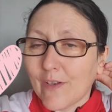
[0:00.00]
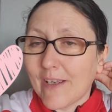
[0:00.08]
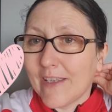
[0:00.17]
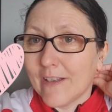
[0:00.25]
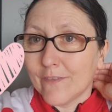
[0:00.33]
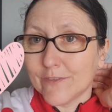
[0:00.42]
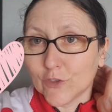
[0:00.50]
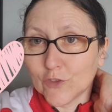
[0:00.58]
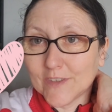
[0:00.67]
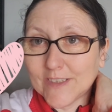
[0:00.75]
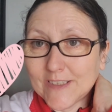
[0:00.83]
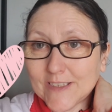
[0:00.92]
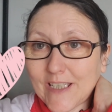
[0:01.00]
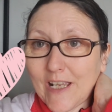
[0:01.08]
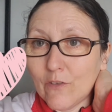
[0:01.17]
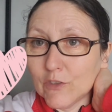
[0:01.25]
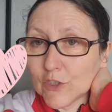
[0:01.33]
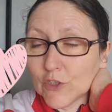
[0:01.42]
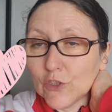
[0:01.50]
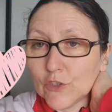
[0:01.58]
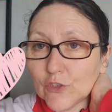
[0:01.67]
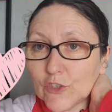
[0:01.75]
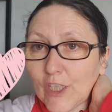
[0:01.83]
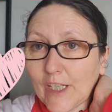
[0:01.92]
I have done since I was a
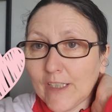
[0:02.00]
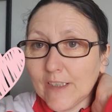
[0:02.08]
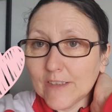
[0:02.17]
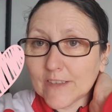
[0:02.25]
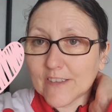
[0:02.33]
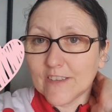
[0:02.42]
young child,